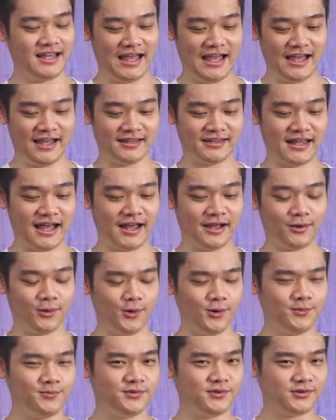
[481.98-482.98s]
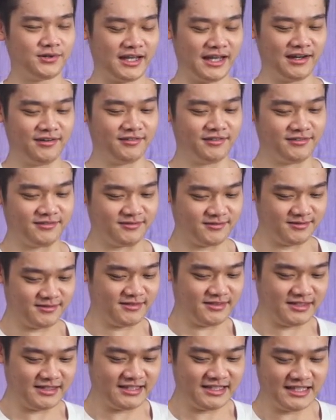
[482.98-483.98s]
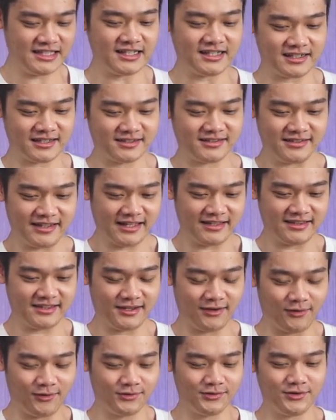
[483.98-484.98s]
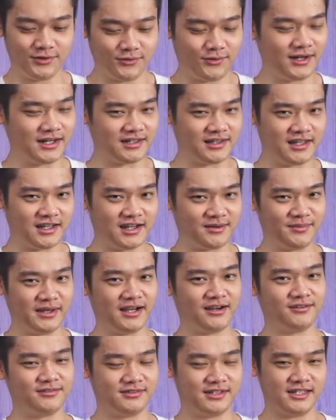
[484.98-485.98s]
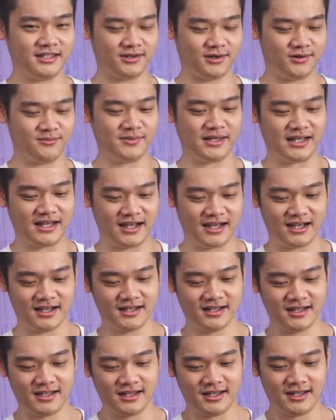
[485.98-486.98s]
And I hope you can hear that the audio quality coming out of the Comica